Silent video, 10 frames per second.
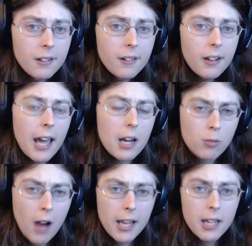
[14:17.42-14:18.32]
at a
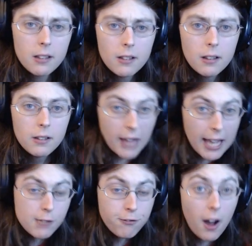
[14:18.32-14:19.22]
riot?
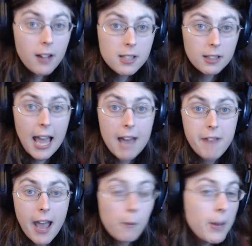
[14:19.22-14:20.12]
That's fun to laugh
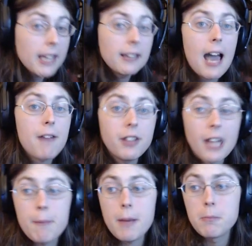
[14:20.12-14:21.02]
at. We can laugh at
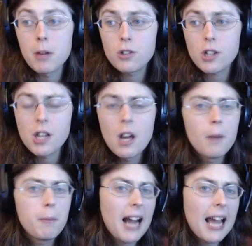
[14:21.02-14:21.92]
that, Ben Burgis.
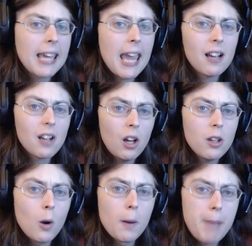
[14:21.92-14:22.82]
But I can't call
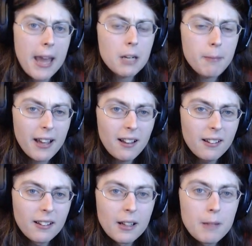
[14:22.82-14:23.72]
you a beta male
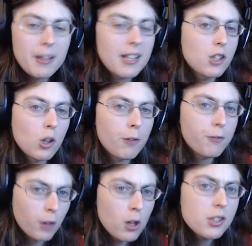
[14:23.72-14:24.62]
because you're
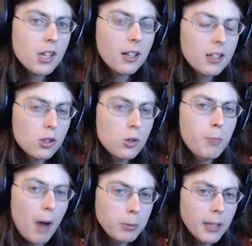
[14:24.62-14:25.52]
refusing to
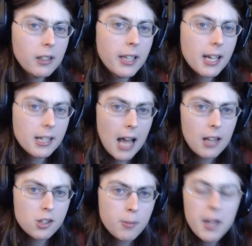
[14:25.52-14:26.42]
publicly
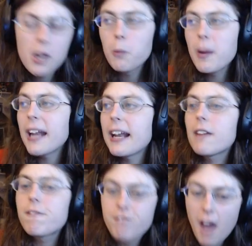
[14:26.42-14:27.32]
acknowledge me. We had a
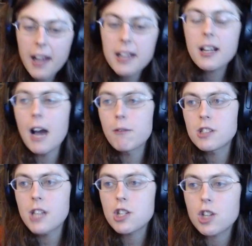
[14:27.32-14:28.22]
fine
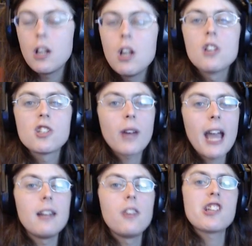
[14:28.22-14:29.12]
conversation. So
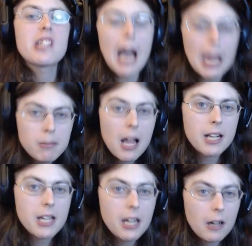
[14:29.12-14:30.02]
again, the
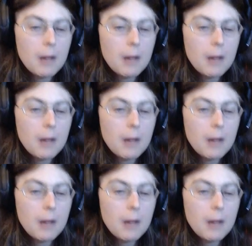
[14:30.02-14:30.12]
timeline here